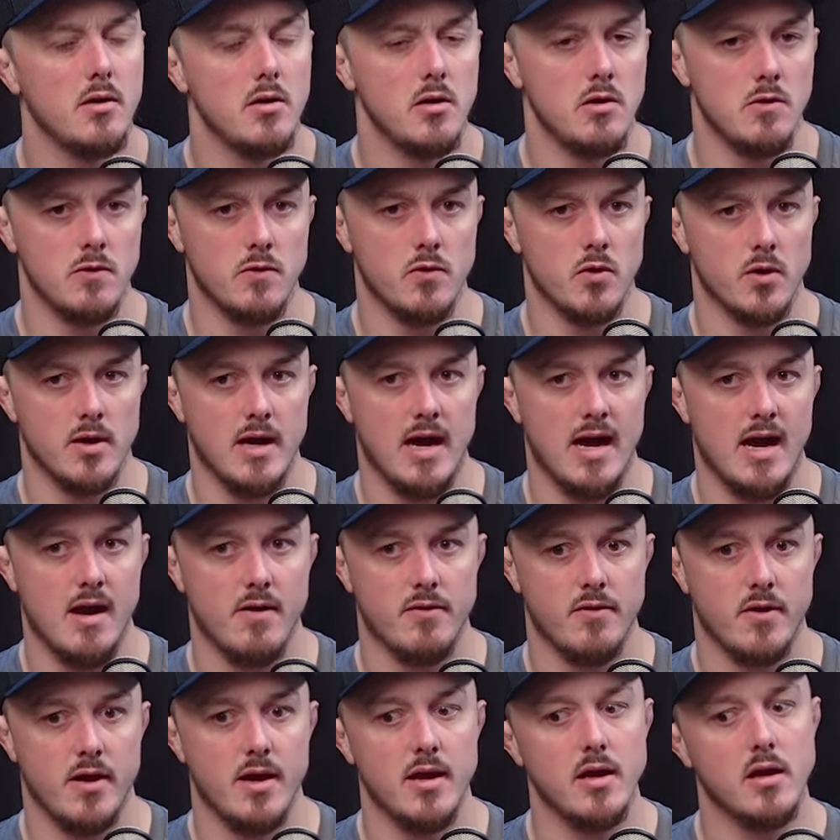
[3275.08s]
you've got to
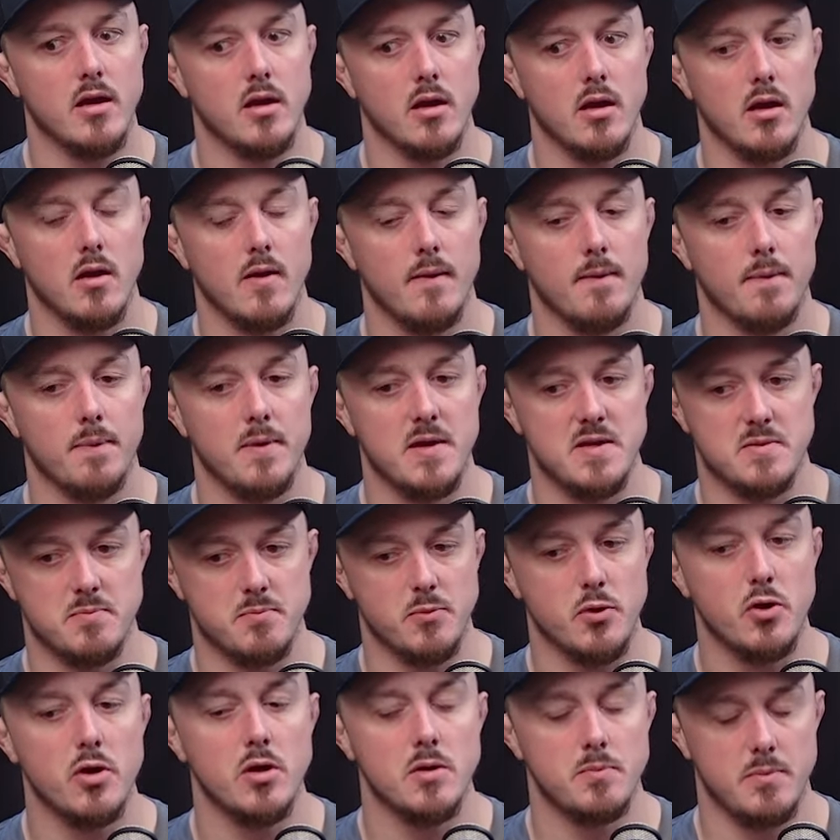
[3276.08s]
have, like, there's
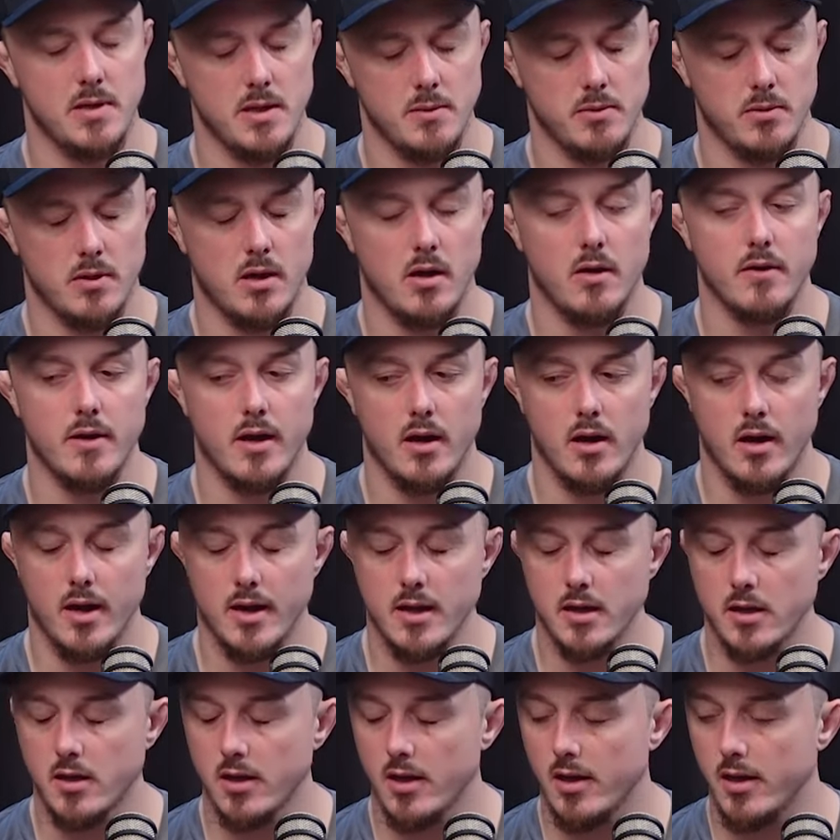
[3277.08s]
good people out there
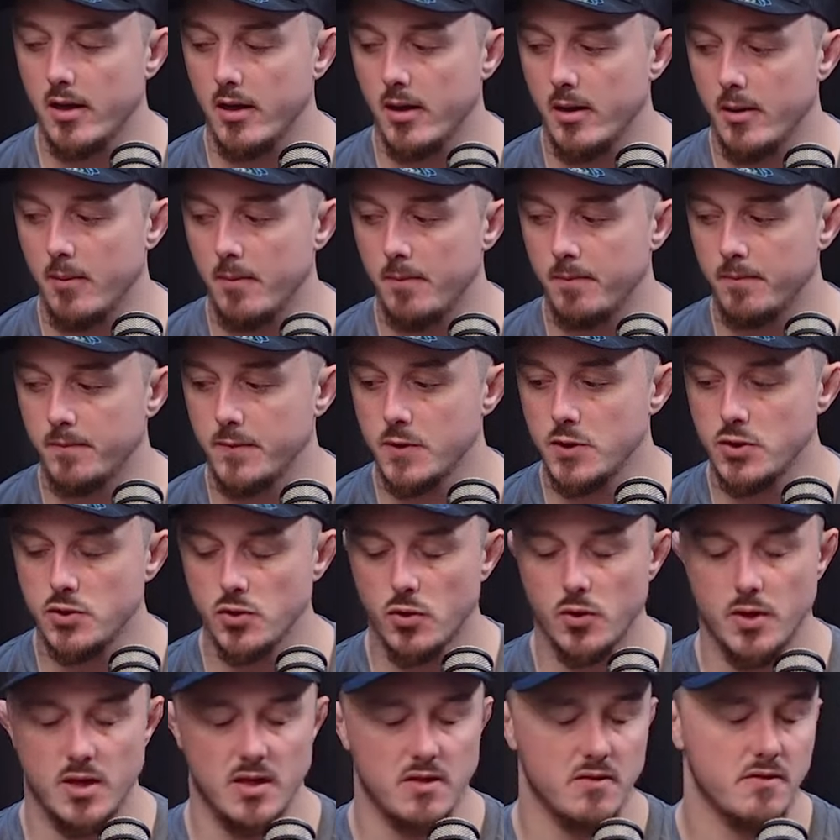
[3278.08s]
like
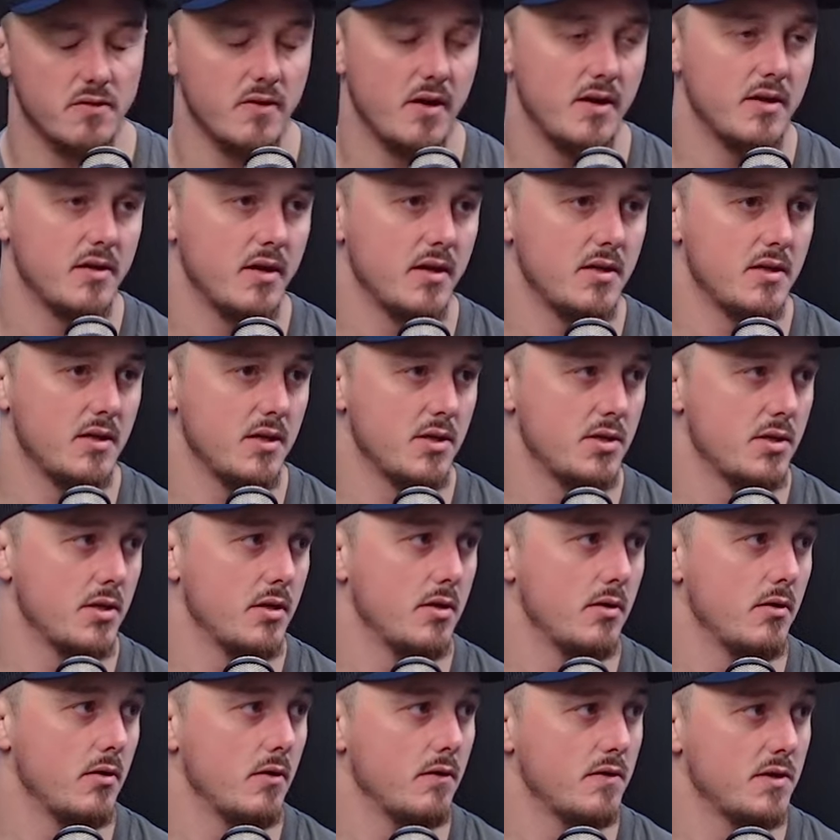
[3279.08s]
Geordie, the fight
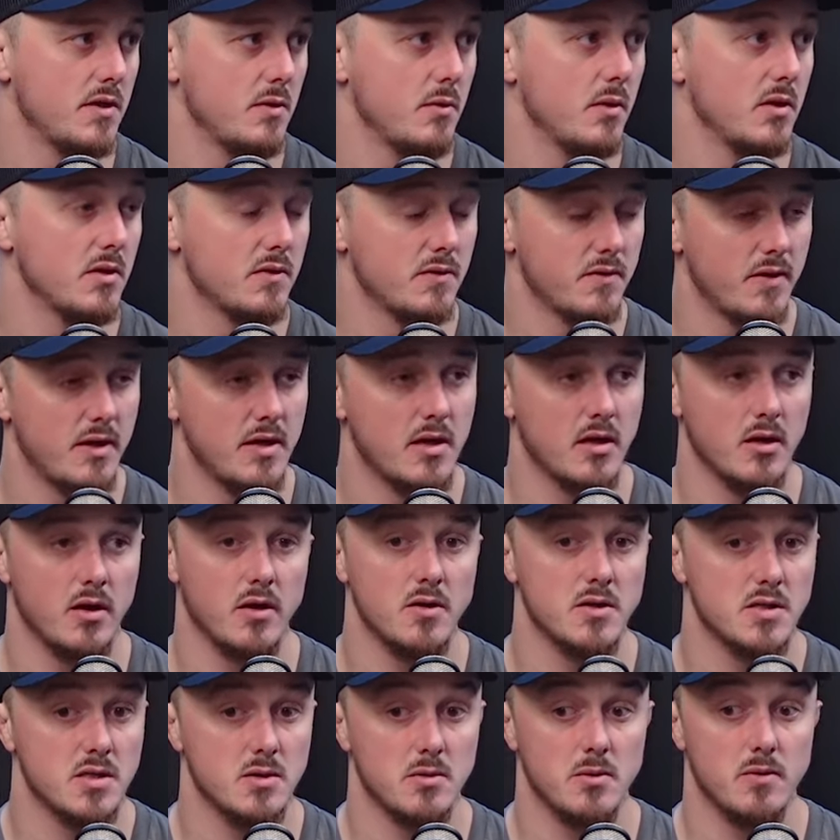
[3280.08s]
dietitian, who obviously works very
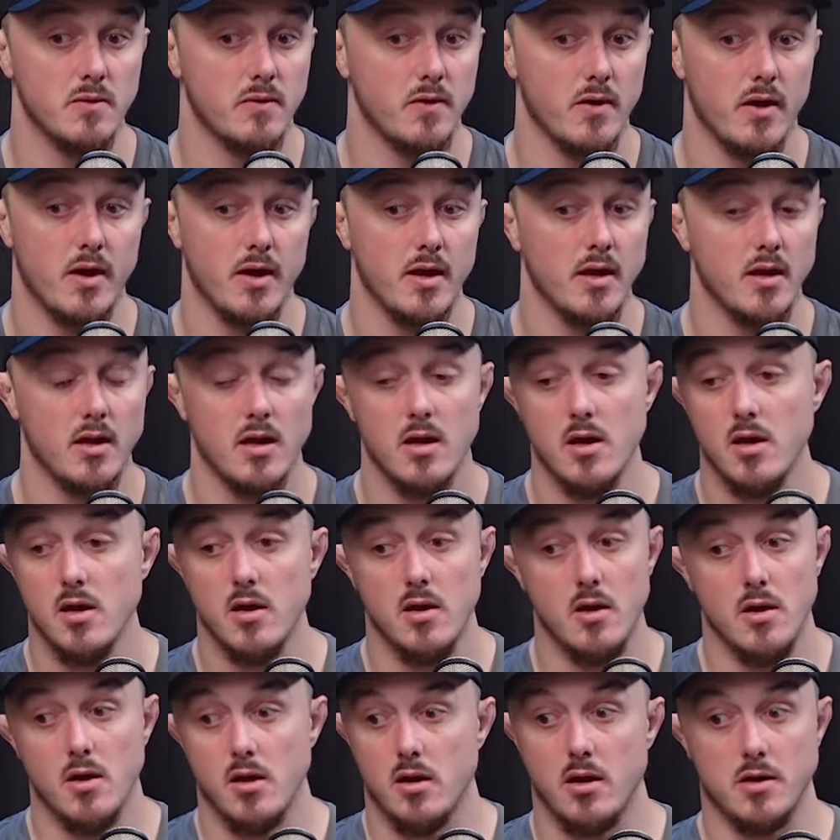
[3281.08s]
closely with, like
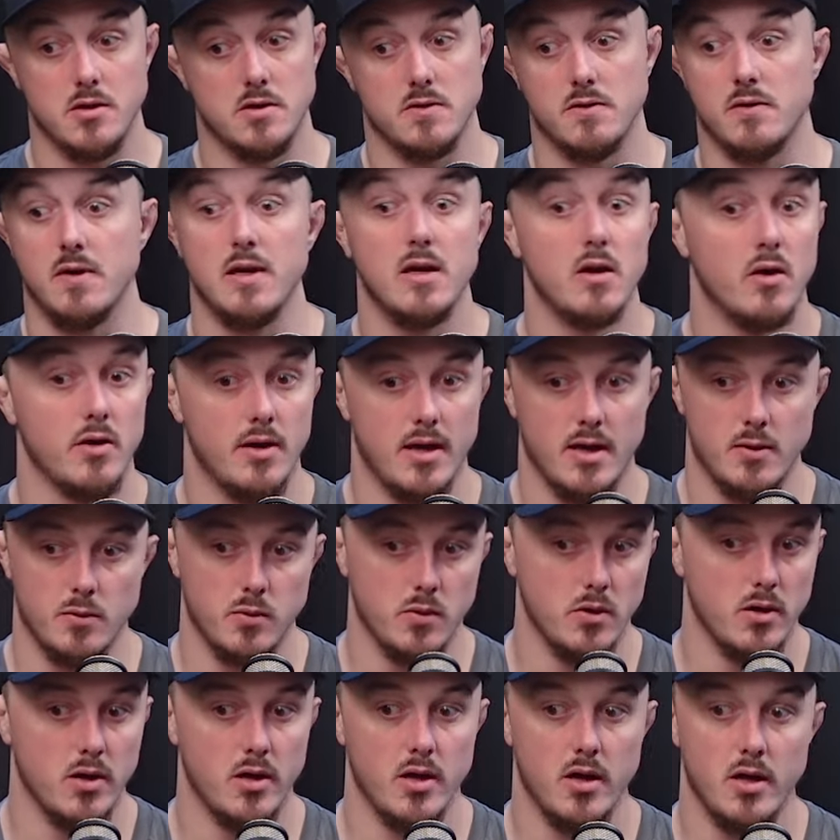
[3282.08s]
sort of Leon
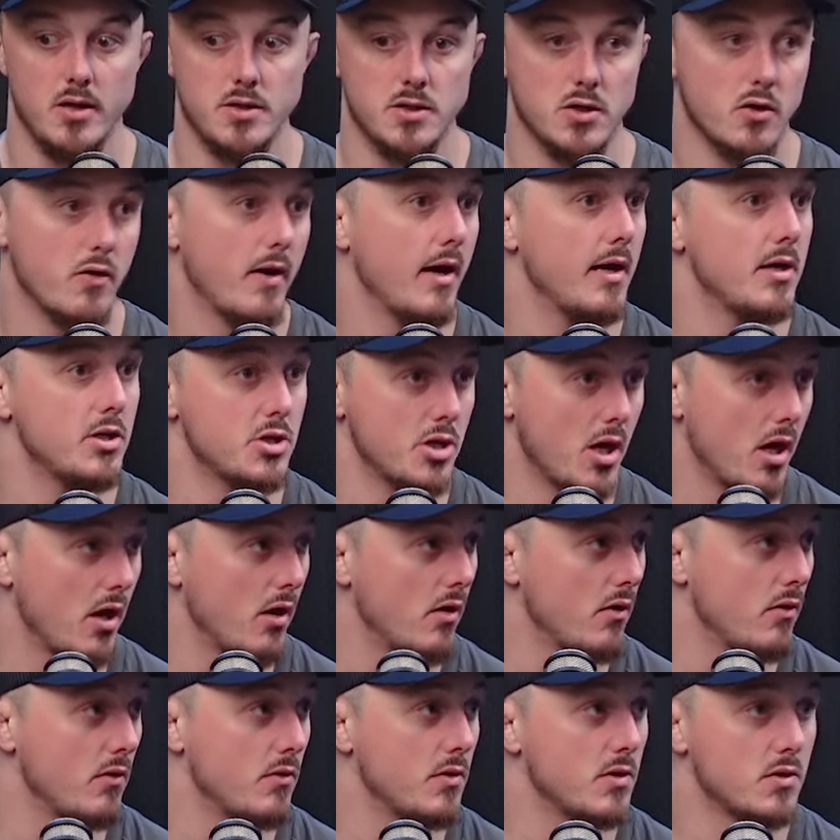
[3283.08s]
Edwards, Craig
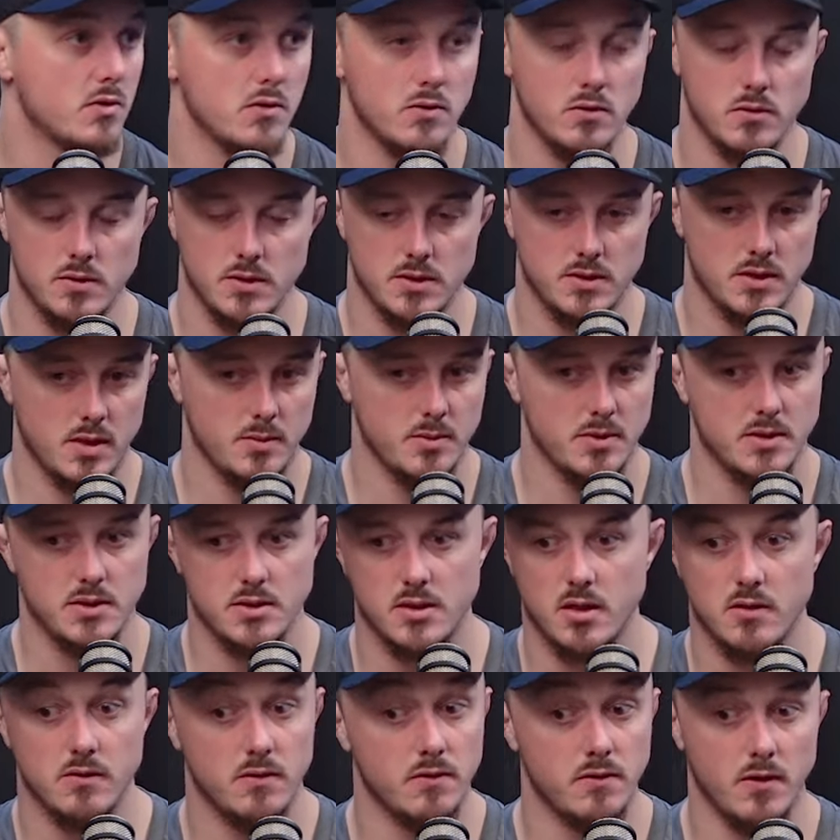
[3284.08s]
Jones, all this type of
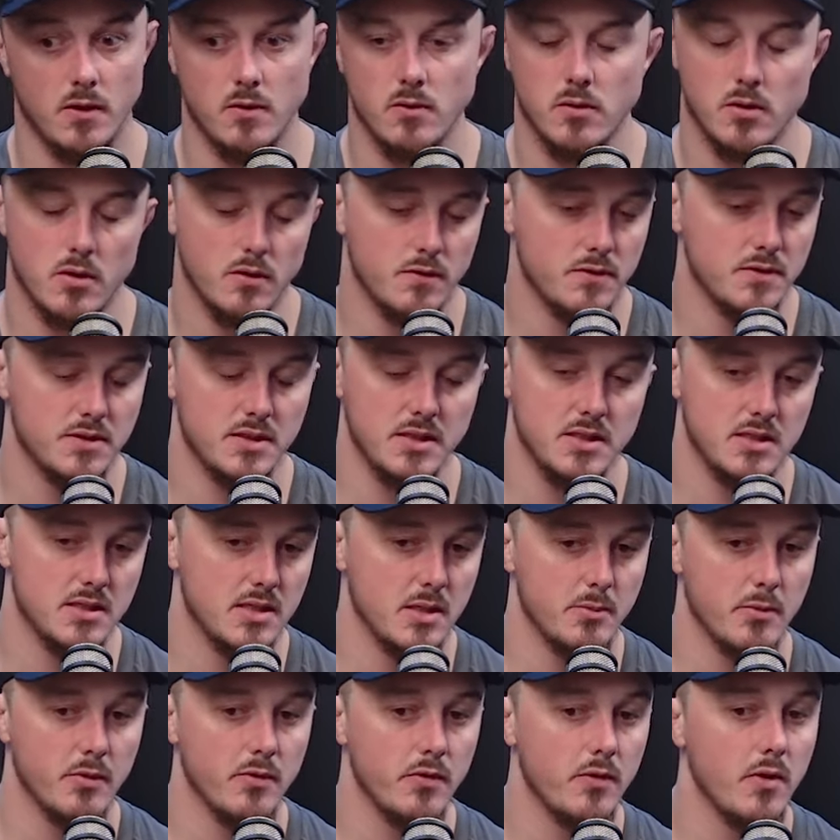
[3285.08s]
stuff. Volk, obviously, to
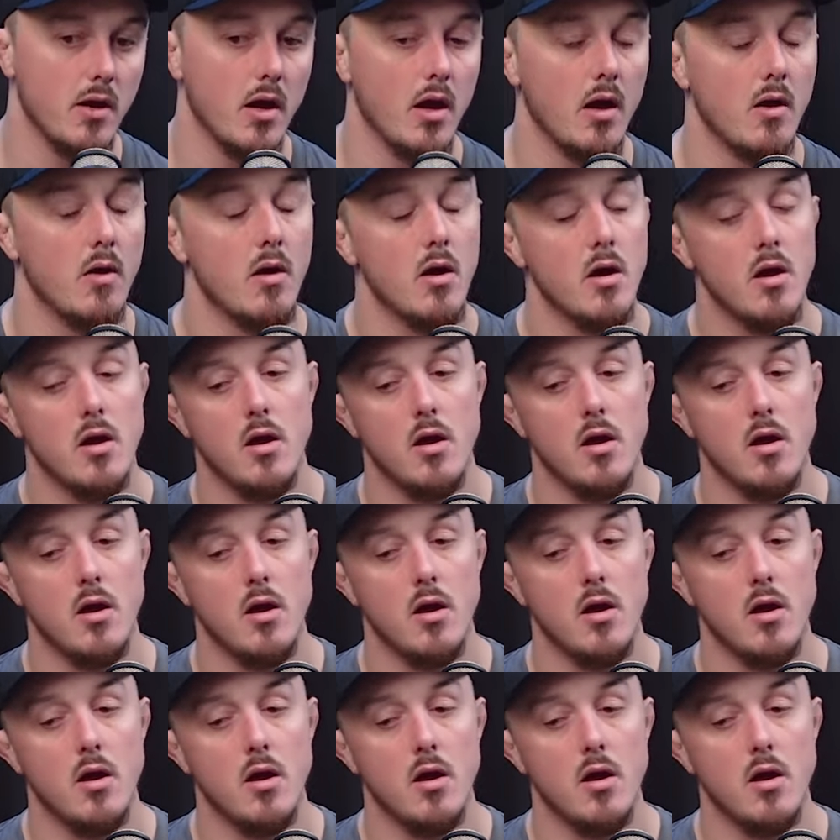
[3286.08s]
name a few.